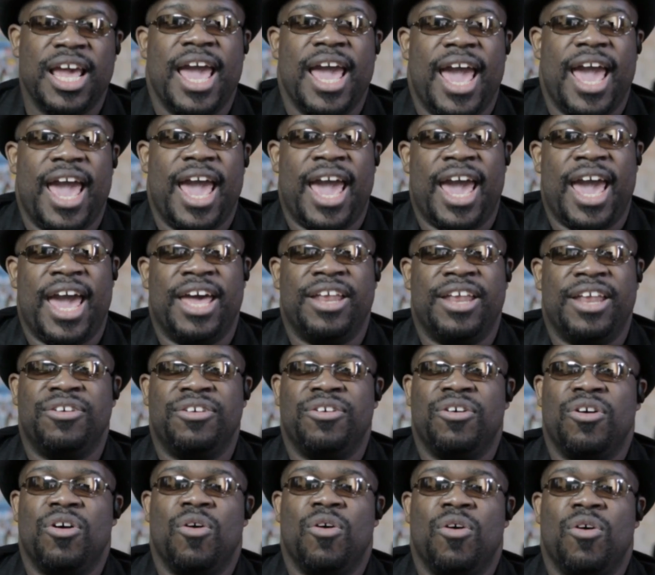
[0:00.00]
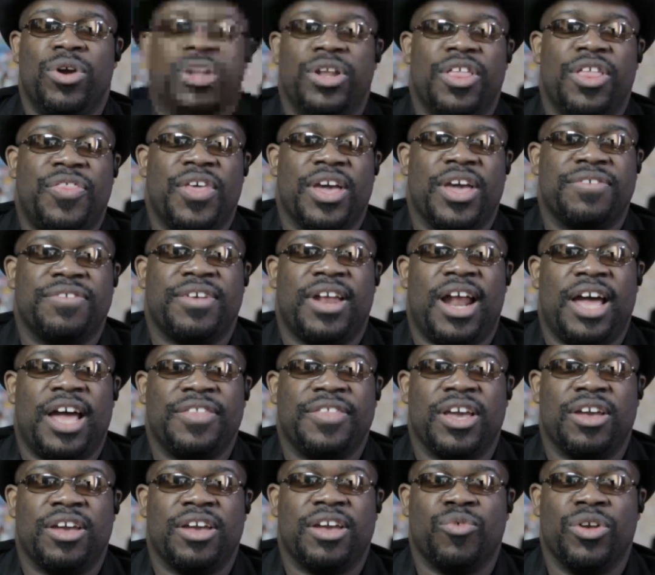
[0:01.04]
And one of the things that I
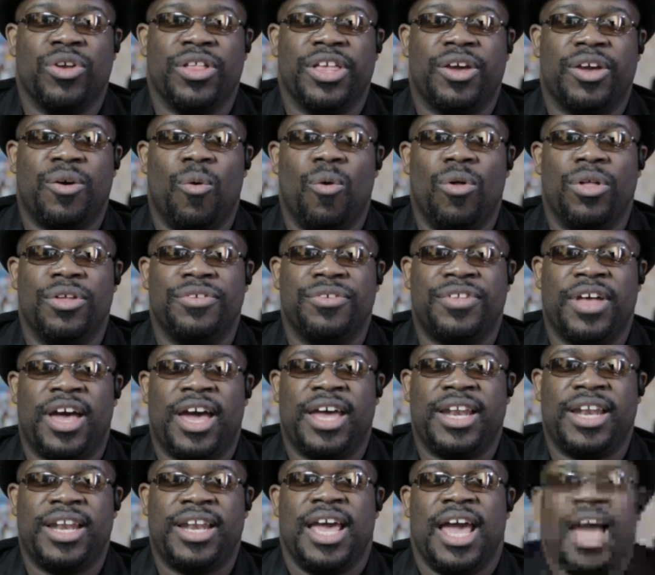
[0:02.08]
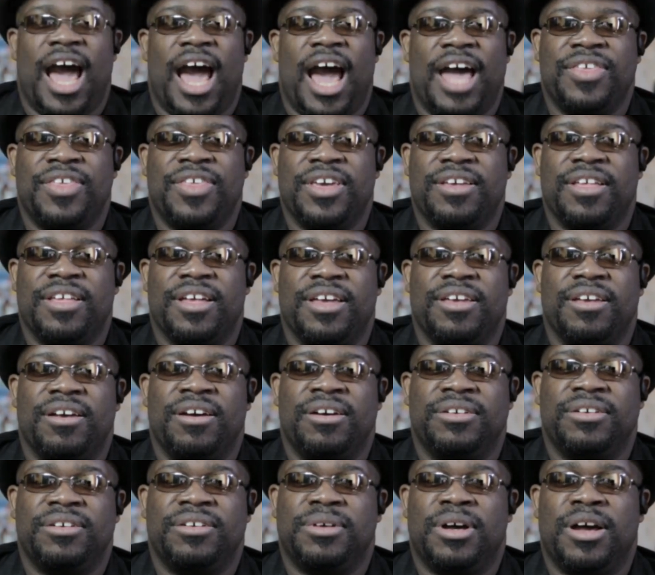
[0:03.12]
think is really cool is that I think
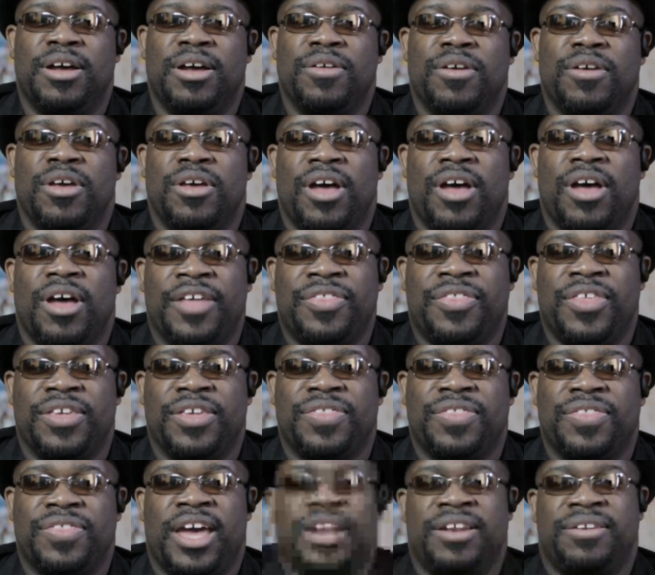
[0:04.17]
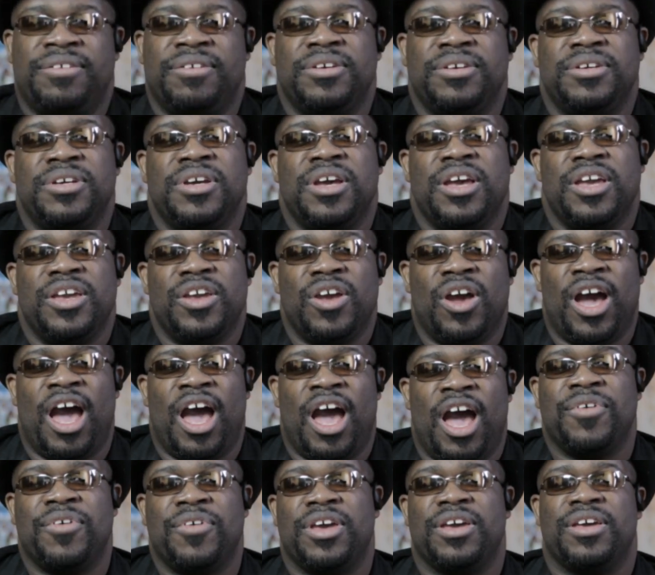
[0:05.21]
that
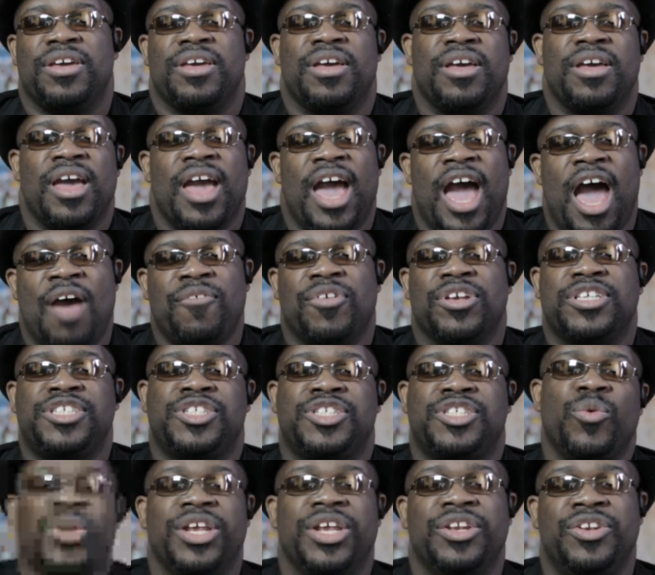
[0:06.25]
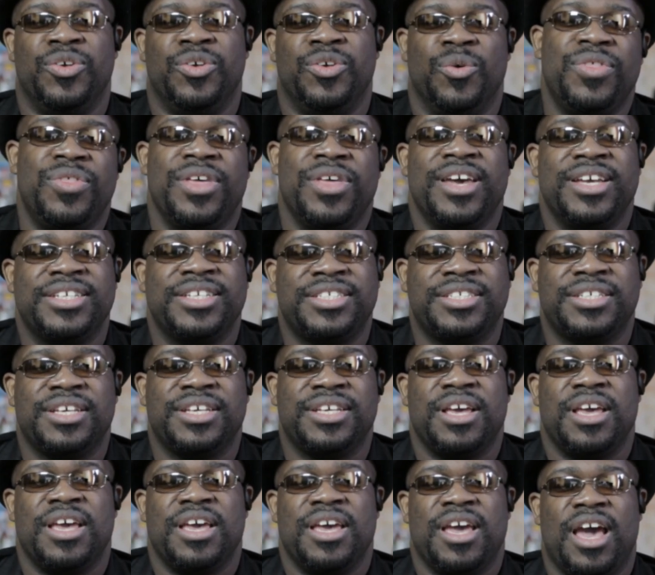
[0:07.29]
having Sony this,
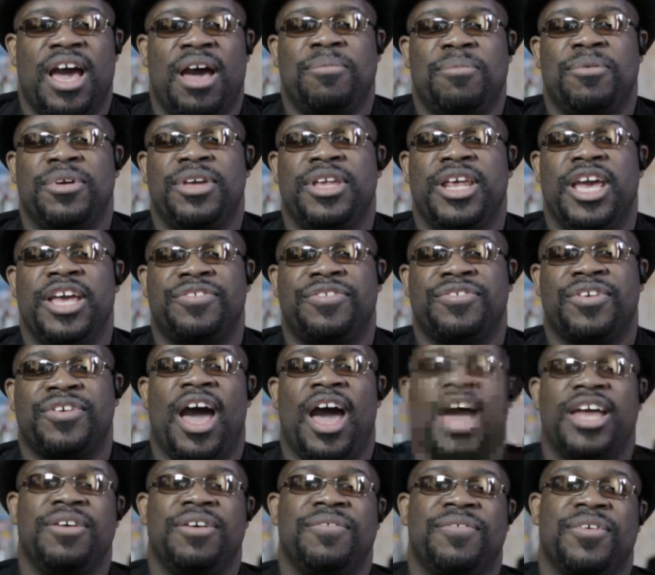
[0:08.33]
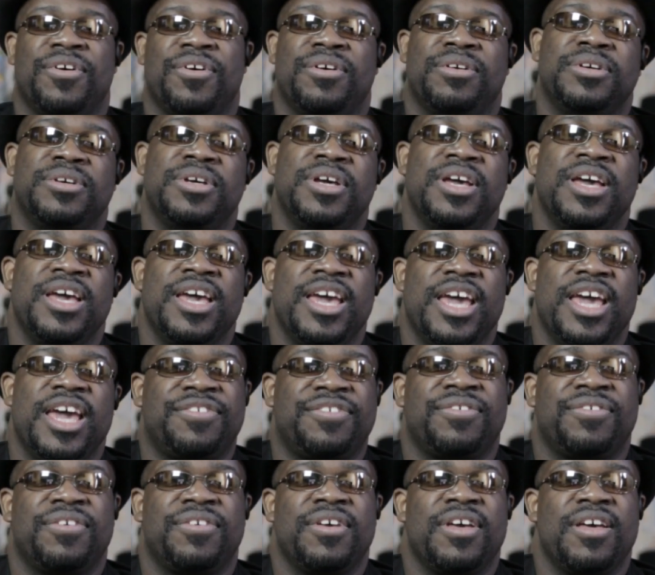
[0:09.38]
I mean, it's kind of
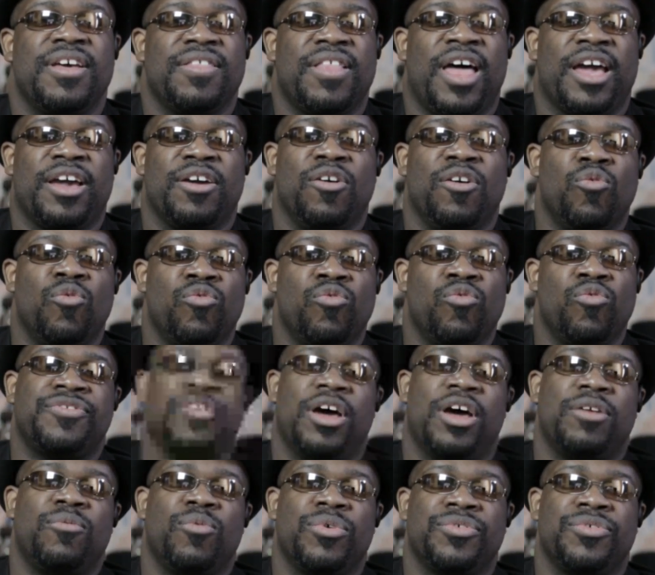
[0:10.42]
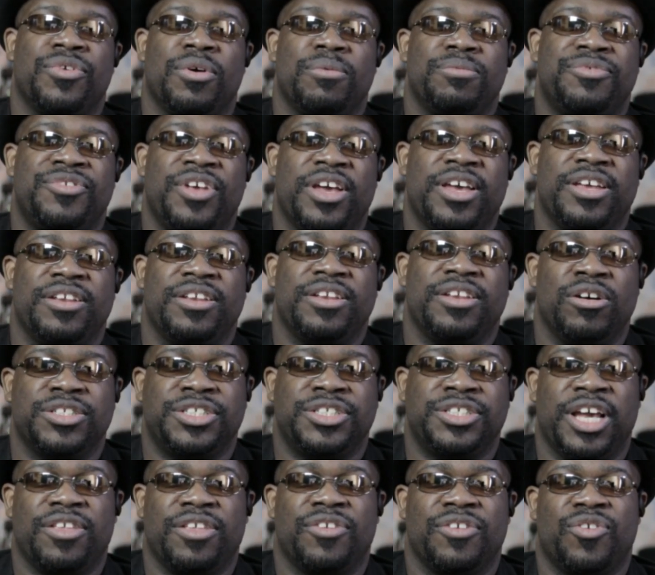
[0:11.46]
it's like Rexon was
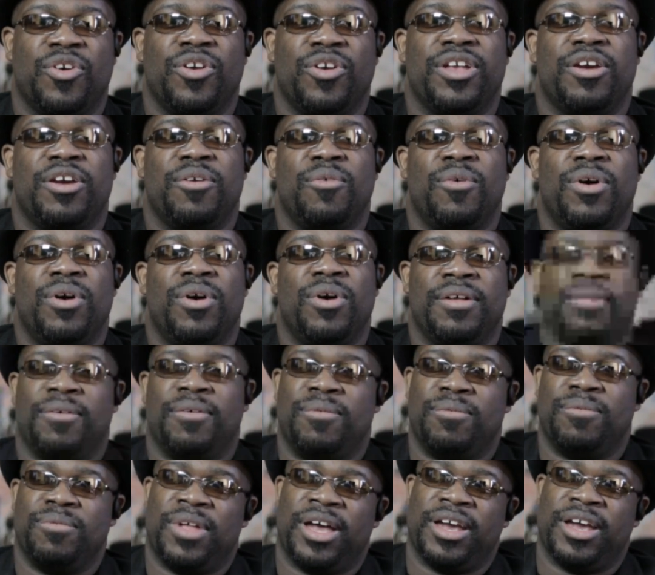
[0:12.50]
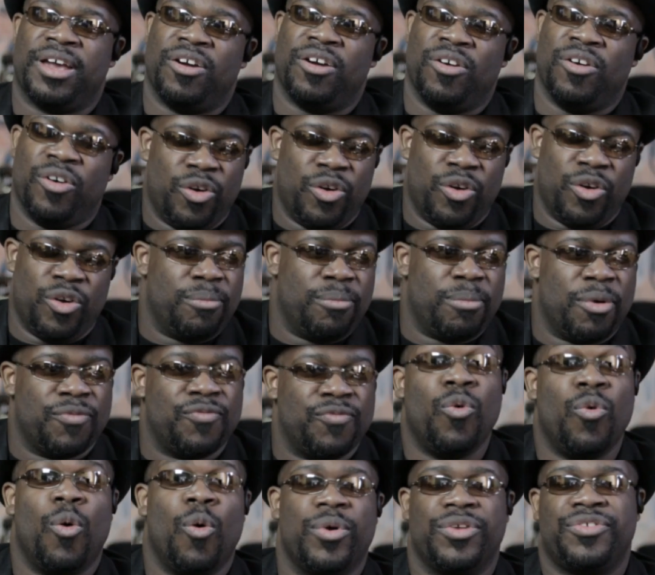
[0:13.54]
saying this earlier, earlier
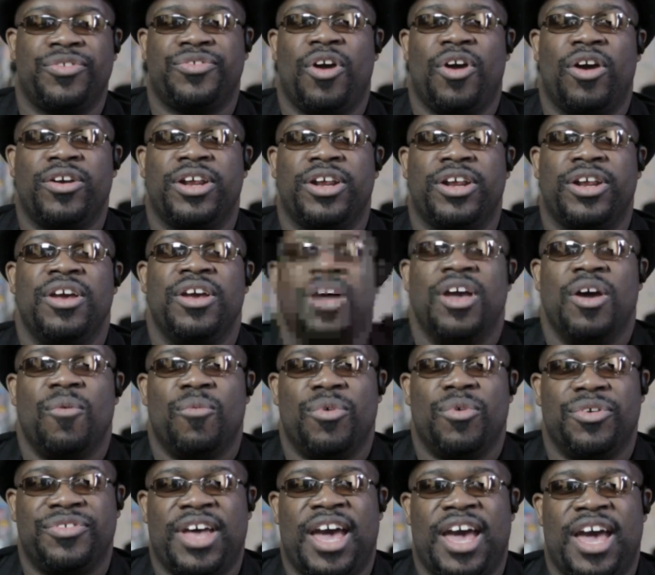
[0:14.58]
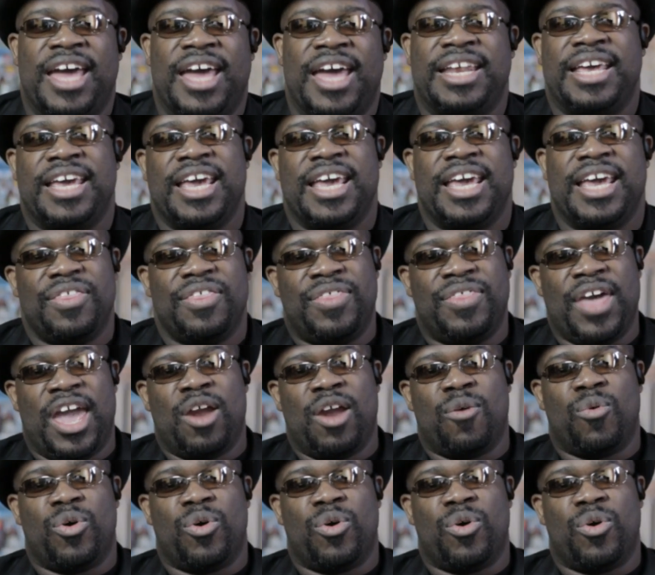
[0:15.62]
before we started, was that it